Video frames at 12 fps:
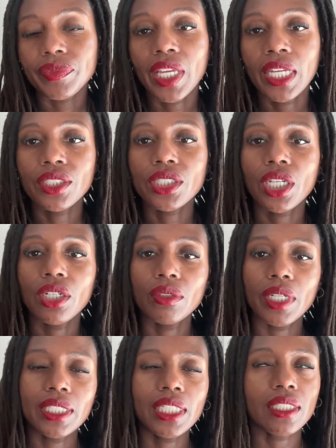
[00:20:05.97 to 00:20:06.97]
And so,
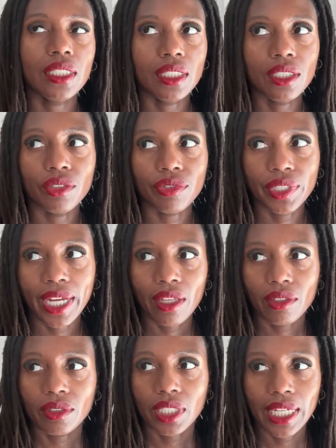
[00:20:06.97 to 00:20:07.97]
and he said, for
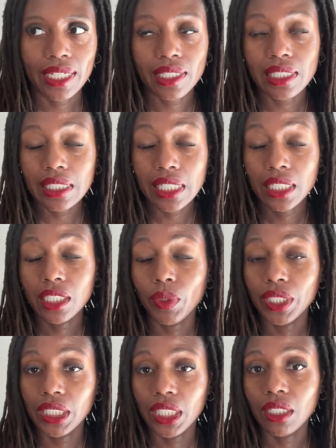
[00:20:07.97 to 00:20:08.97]
now, he hasn't seen
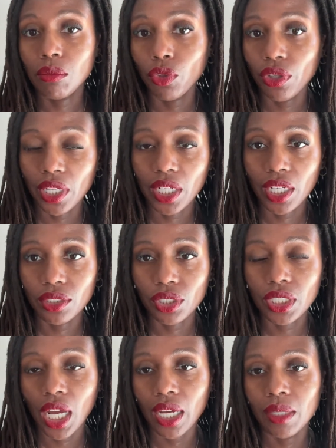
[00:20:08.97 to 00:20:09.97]
anyone need it more than 100
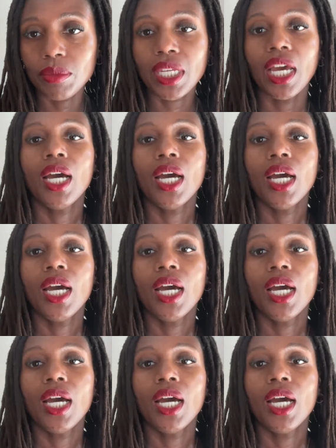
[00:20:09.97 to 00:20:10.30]
times,